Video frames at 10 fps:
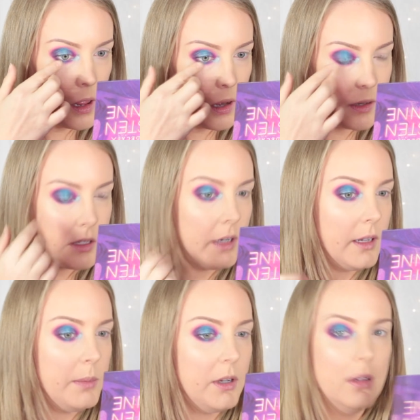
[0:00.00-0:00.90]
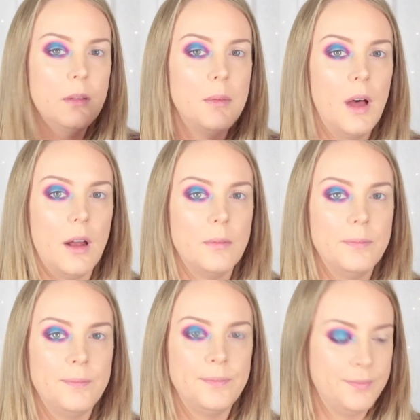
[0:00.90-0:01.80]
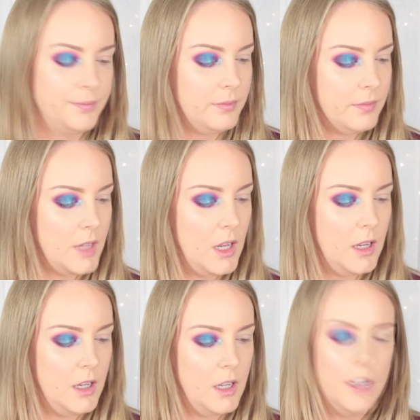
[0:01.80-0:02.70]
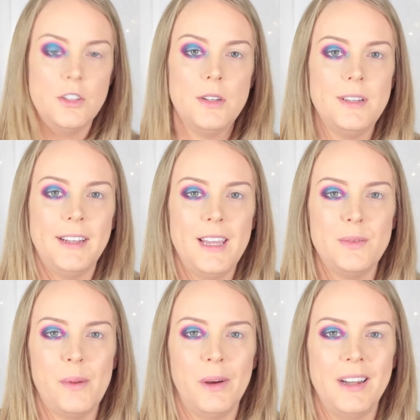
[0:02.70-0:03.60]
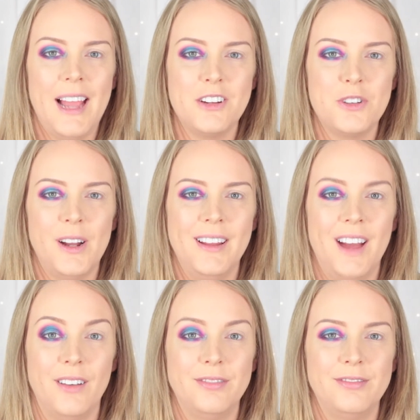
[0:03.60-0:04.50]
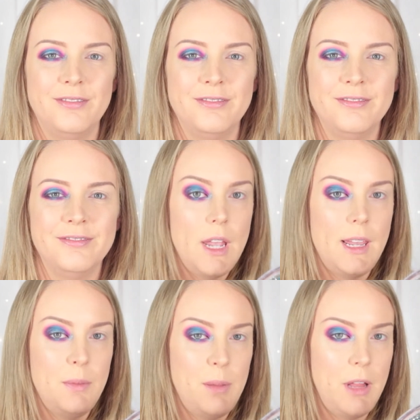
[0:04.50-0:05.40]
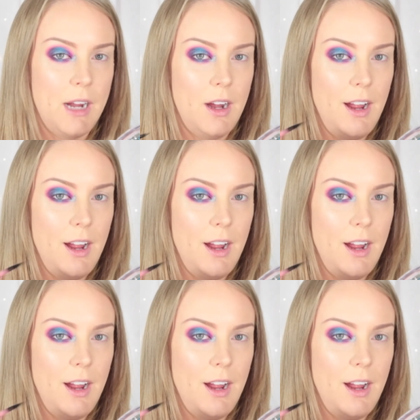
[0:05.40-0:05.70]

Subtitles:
A tiny bit on the bottom. Just in case we weren't extra enough. Taking my black